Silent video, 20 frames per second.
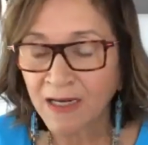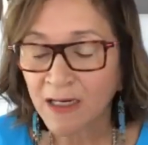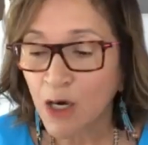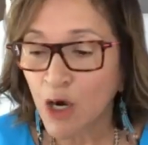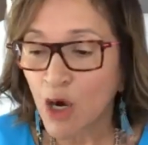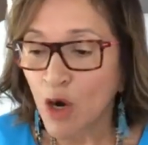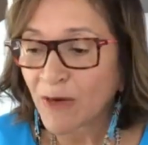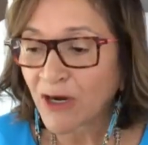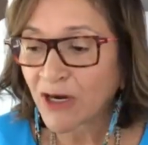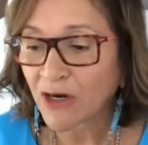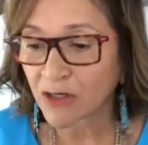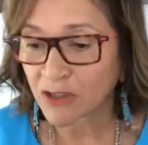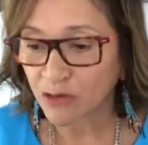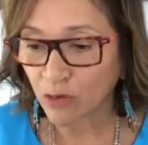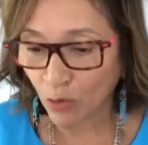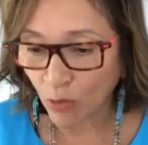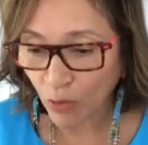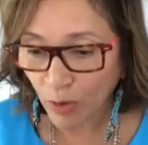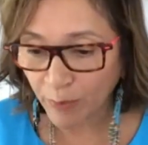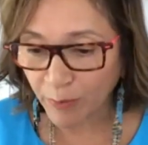Because
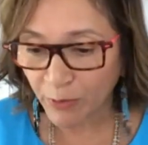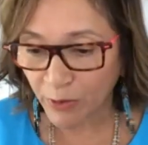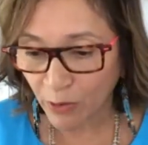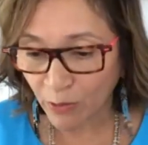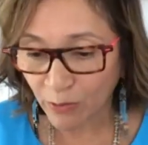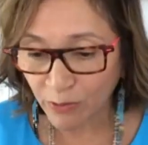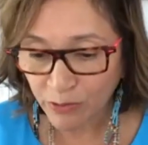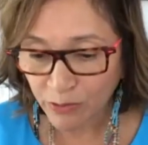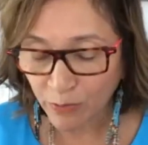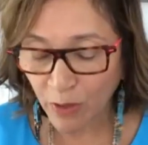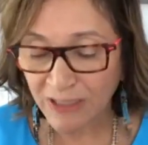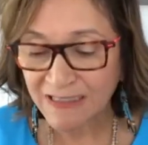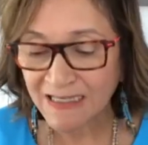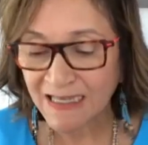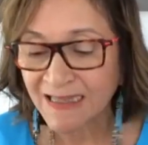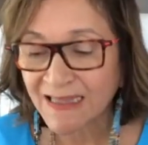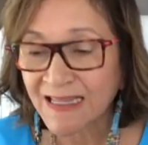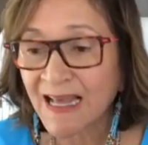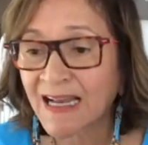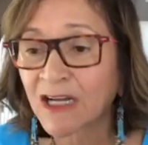opioids,
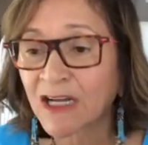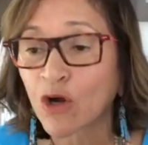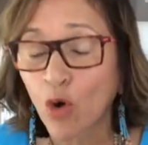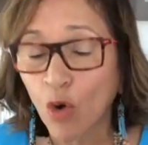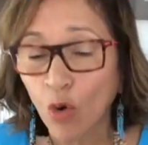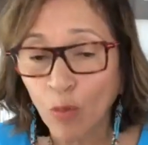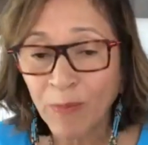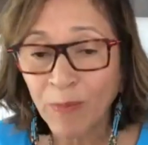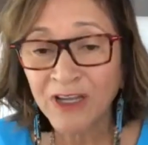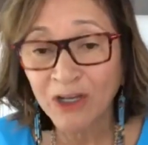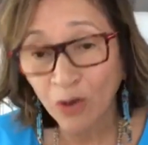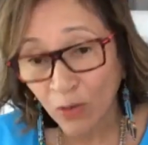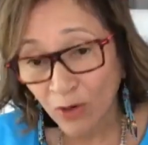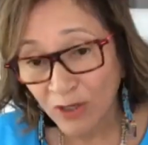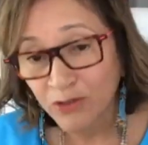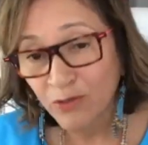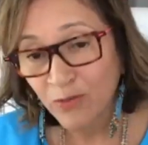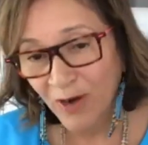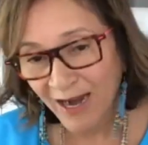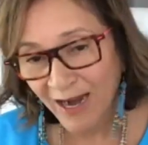synthetic opioids
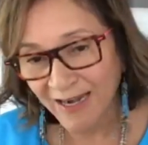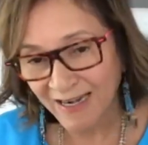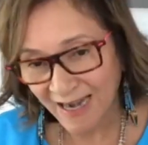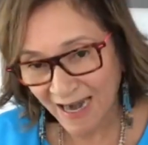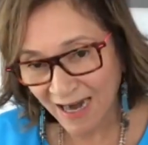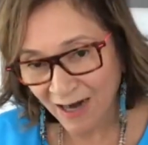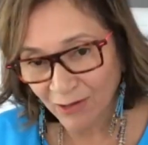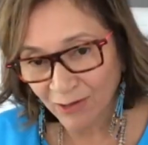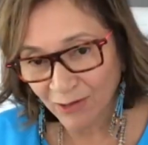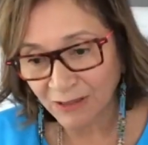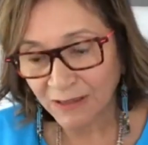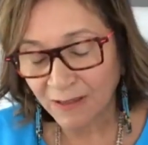right now